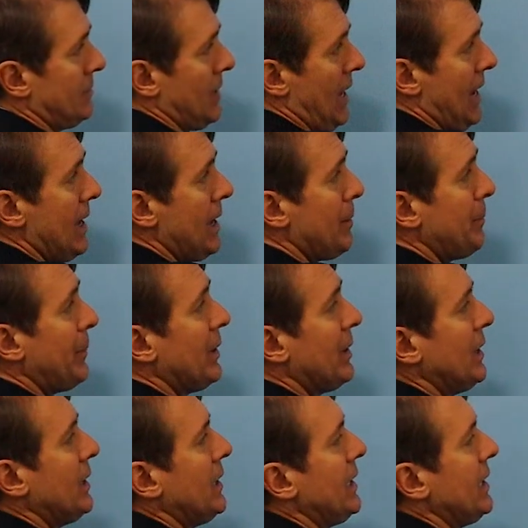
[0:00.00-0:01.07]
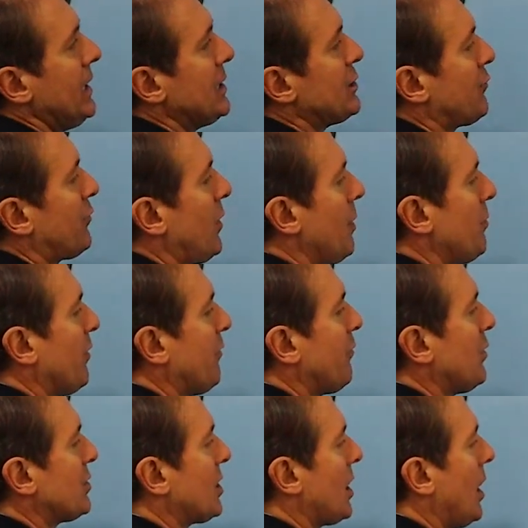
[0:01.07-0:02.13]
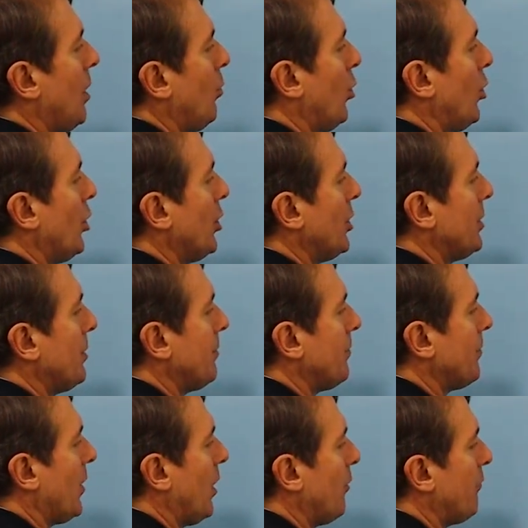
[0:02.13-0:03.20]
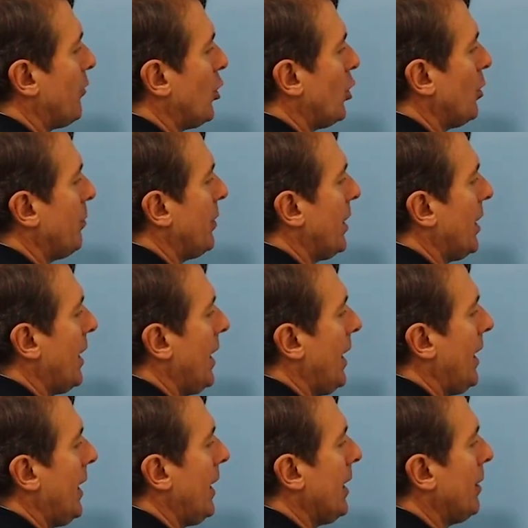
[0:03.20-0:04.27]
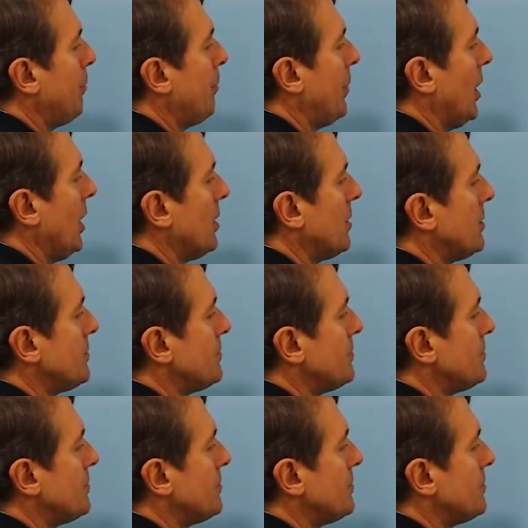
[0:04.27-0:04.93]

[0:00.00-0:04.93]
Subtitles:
Heb is from the Fusha word, a verb, ahebba.